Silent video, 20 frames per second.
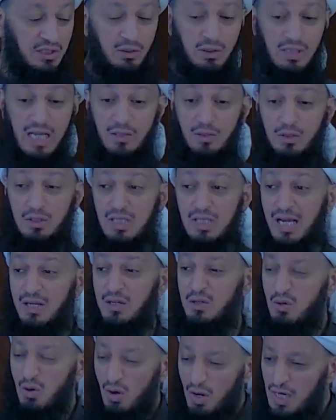that
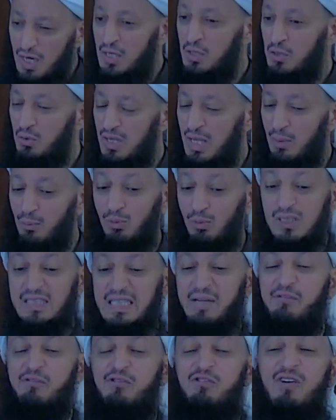according to them was
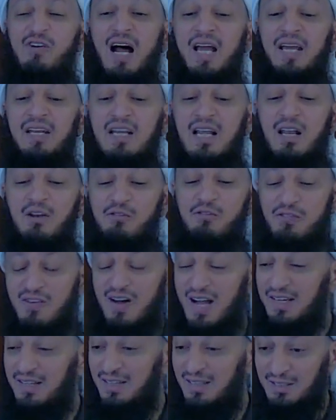the final
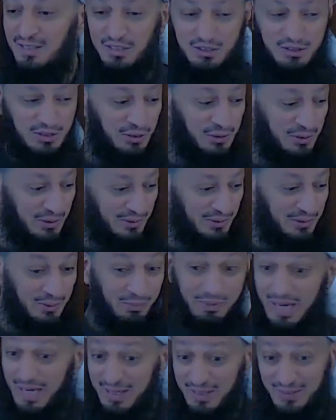decision.
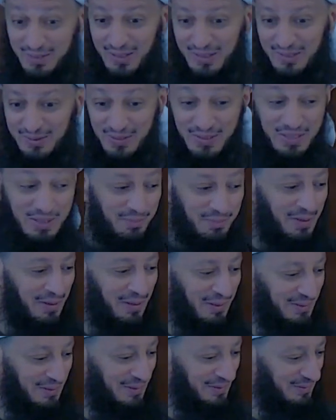Subhanallah, think about
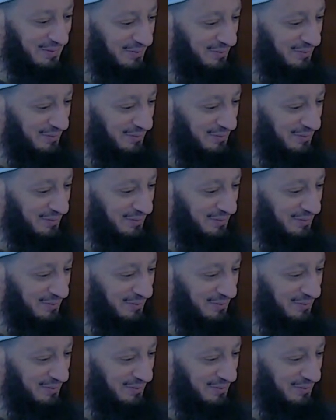it.